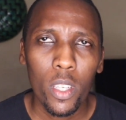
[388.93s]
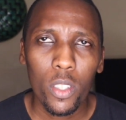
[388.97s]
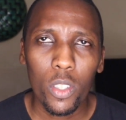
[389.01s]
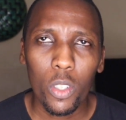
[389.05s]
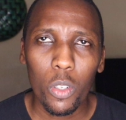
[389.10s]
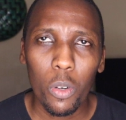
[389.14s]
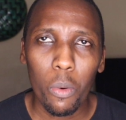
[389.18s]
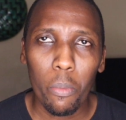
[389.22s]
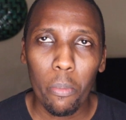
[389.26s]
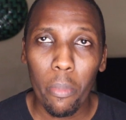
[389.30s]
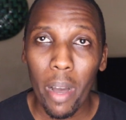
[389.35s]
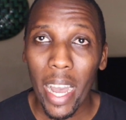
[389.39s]

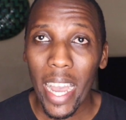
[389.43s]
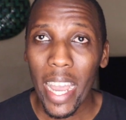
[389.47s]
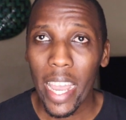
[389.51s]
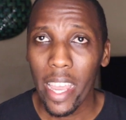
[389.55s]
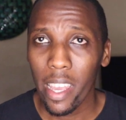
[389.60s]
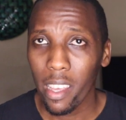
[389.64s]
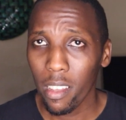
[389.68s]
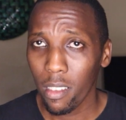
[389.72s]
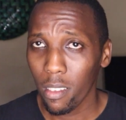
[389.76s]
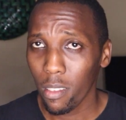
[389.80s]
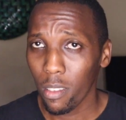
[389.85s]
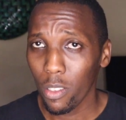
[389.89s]
So
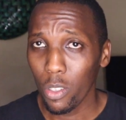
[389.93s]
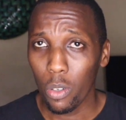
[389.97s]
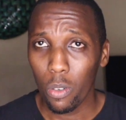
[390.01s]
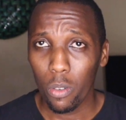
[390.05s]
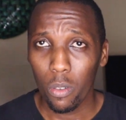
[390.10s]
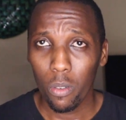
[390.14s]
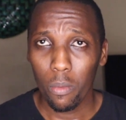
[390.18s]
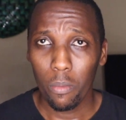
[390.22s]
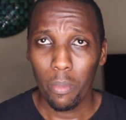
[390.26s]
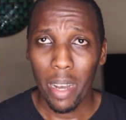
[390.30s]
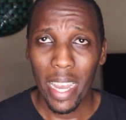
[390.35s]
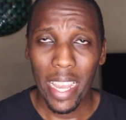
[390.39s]

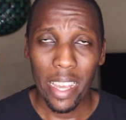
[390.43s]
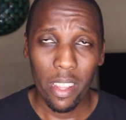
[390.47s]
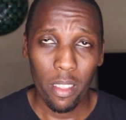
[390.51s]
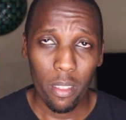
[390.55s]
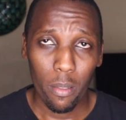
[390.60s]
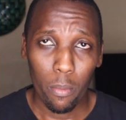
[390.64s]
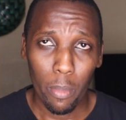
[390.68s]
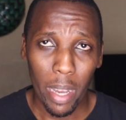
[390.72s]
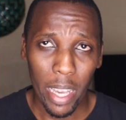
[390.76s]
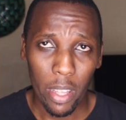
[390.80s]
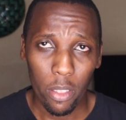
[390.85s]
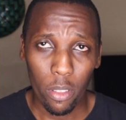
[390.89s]

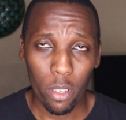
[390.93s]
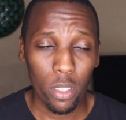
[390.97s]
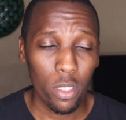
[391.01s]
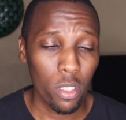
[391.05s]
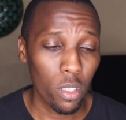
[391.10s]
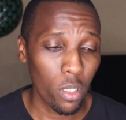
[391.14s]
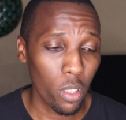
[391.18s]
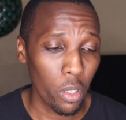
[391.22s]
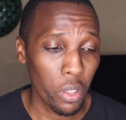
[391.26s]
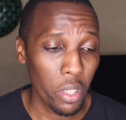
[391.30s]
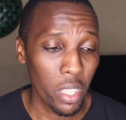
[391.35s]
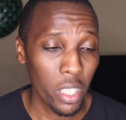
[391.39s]
my
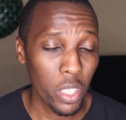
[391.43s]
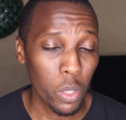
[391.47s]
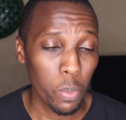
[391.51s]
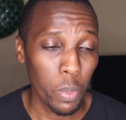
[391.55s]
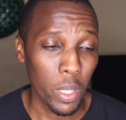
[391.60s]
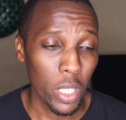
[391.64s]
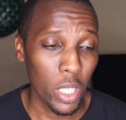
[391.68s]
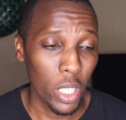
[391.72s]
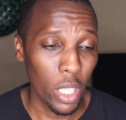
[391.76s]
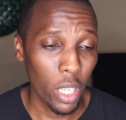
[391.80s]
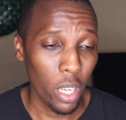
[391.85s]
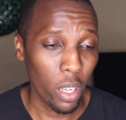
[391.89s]
thoughts on this
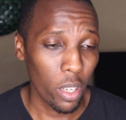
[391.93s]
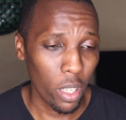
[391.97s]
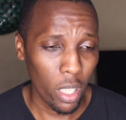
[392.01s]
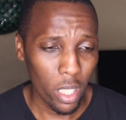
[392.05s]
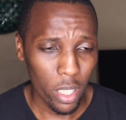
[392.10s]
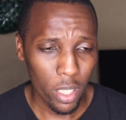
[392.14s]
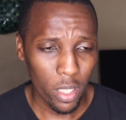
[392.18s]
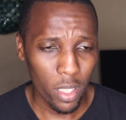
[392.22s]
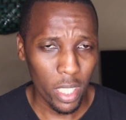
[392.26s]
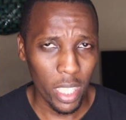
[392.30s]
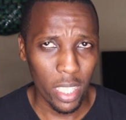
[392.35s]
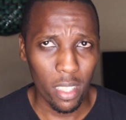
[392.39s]
particular
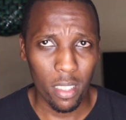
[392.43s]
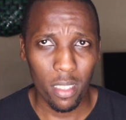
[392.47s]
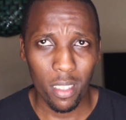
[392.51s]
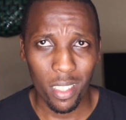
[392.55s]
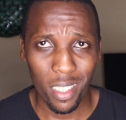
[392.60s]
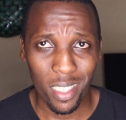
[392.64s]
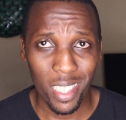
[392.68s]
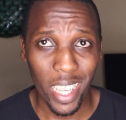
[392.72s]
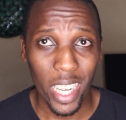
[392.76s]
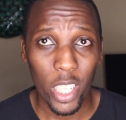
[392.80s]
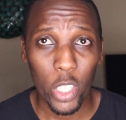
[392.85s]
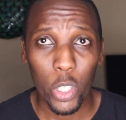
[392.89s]
course,
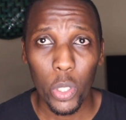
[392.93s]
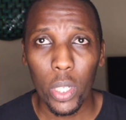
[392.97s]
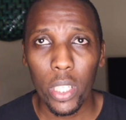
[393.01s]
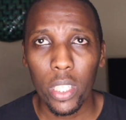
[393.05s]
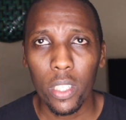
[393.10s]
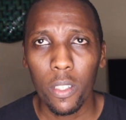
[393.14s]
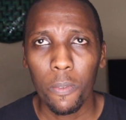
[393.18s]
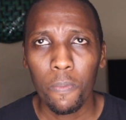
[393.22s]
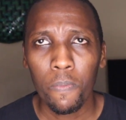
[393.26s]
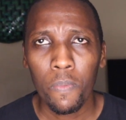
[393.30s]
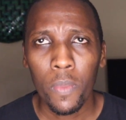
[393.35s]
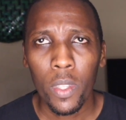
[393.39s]
it's
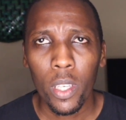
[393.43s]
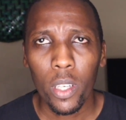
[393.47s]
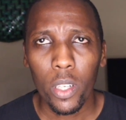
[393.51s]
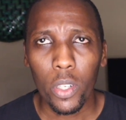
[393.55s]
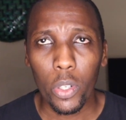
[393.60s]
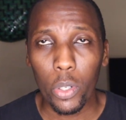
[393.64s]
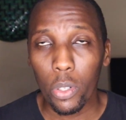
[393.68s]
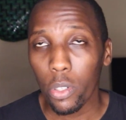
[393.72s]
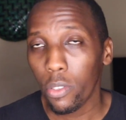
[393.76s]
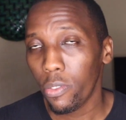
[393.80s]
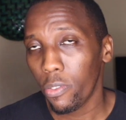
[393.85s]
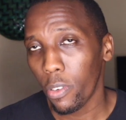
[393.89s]
actually
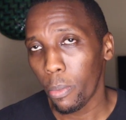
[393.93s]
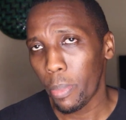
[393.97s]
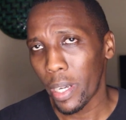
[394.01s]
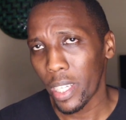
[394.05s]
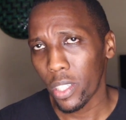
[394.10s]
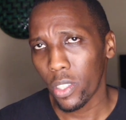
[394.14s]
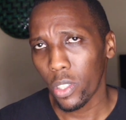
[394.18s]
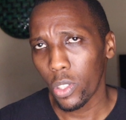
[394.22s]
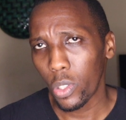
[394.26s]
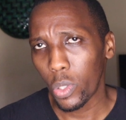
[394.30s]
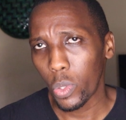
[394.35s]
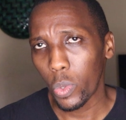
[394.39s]
good for
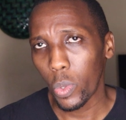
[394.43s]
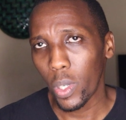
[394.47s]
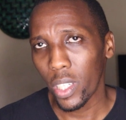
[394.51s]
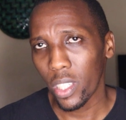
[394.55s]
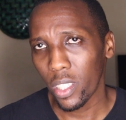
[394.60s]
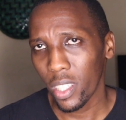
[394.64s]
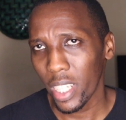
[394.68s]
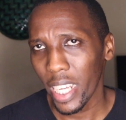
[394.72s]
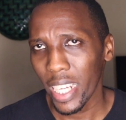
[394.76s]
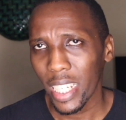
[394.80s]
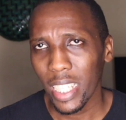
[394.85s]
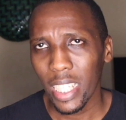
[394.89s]
persons who are
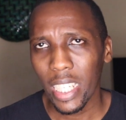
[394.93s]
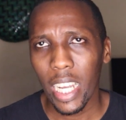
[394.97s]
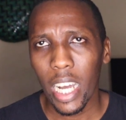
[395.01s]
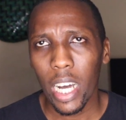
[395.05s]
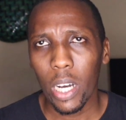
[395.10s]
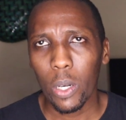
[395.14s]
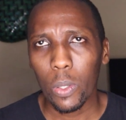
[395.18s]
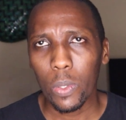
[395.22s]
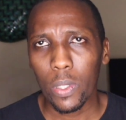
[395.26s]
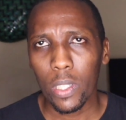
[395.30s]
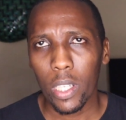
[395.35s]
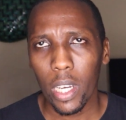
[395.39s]
starting
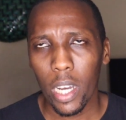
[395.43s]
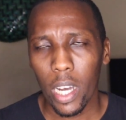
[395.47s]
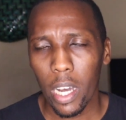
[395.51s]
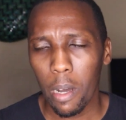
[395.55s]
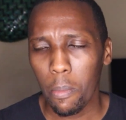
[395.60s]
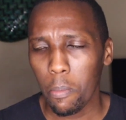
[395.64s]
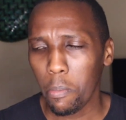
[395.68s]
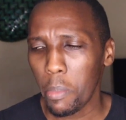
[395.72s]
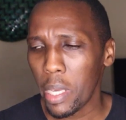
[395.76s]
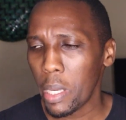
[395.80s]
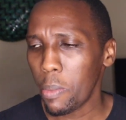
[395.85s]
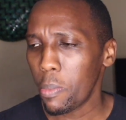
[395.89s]
out,
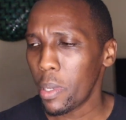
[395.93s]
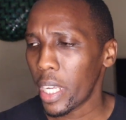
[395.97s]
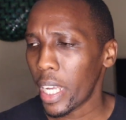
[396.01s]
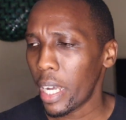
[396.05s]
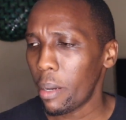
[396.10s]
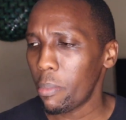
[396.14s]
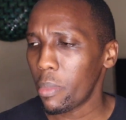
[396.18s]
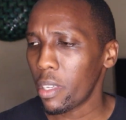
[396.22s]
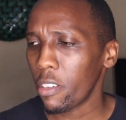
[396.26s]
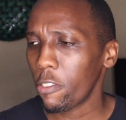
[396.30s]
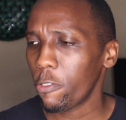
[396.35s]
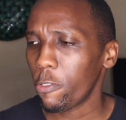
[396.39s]
maybe
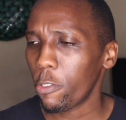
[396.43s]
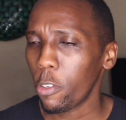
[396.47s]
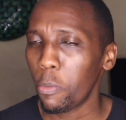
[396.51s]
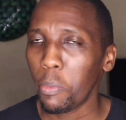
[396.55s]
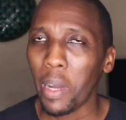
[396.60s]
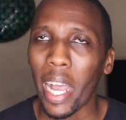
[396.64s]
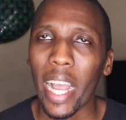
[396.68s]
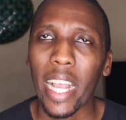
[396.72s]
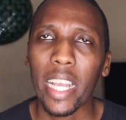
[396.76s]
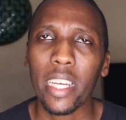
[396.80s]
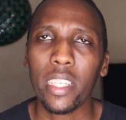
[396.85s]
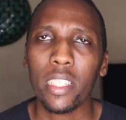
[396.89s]
coming
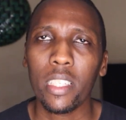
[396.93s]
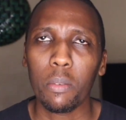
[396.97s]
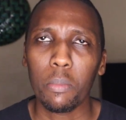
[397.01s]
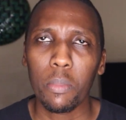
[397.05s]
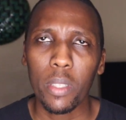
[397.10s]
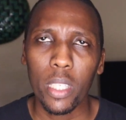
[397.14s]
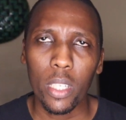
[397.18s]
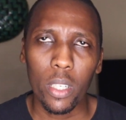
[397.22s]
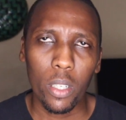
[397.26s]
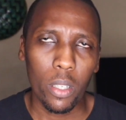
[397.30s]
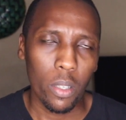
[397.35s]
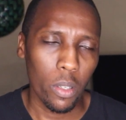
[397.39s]
from
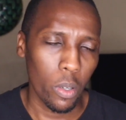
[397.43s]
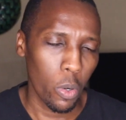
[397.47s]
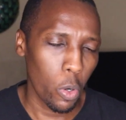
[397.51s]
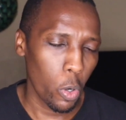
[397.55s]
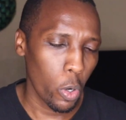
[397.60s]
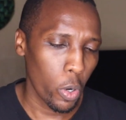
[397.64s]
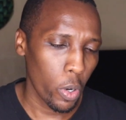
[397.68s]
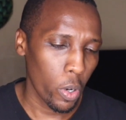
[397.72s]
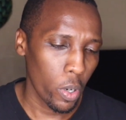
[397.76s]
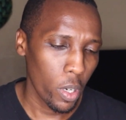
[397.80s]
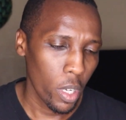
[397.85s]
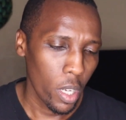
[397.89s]
academia
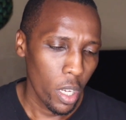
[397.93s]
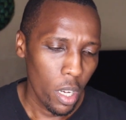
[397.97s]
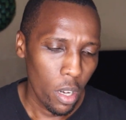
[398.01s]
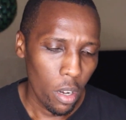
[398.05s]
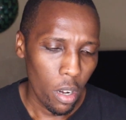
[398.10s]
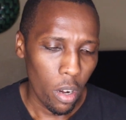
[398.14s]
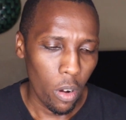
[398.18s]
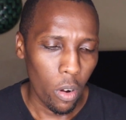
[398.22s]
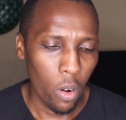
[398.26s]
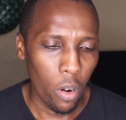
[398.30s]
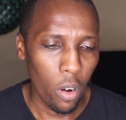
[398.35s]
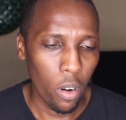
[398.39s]

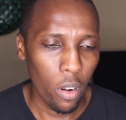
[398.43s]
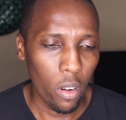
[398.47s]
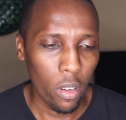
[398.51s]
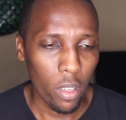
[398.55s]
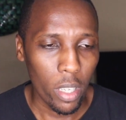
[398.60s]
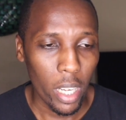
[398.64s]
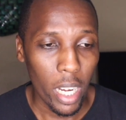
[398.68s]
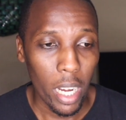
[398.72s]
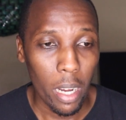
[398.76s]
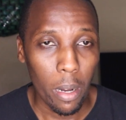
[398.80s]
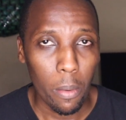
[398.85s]
or